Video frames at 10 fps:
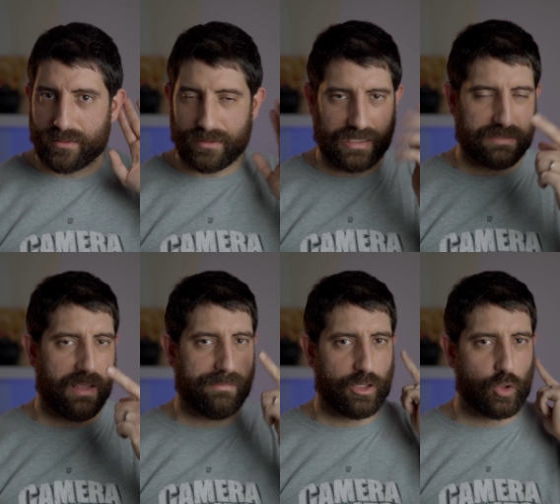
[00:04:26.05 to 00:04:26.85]
there's
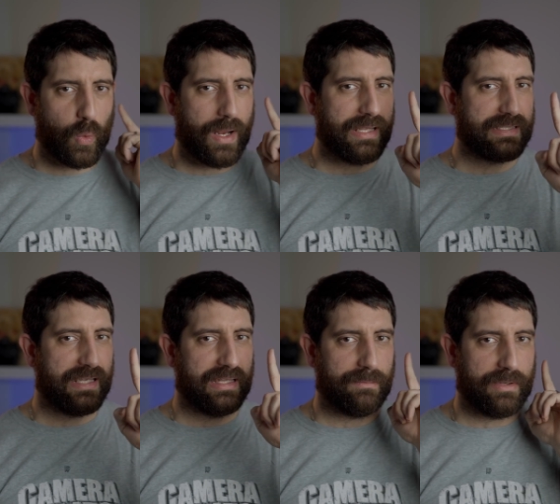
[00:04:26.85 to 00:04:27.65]
maybe 20
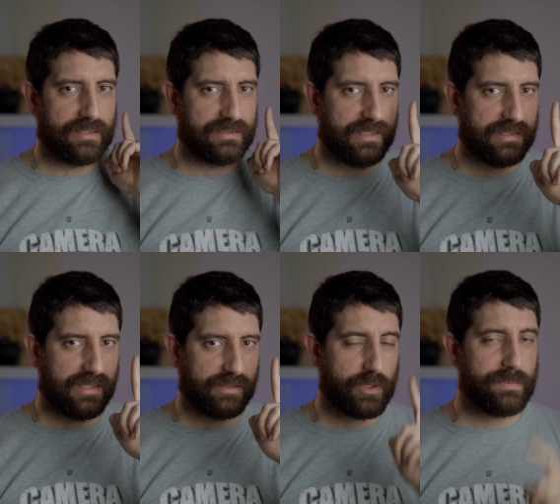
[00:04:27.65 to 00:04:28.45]
centimeters
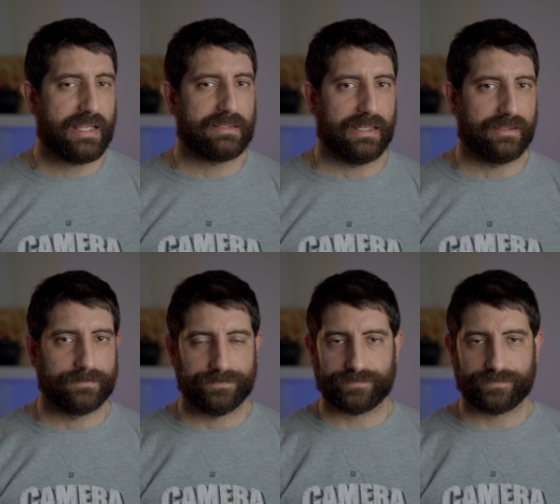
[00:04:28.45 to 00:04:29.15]
distance, which means that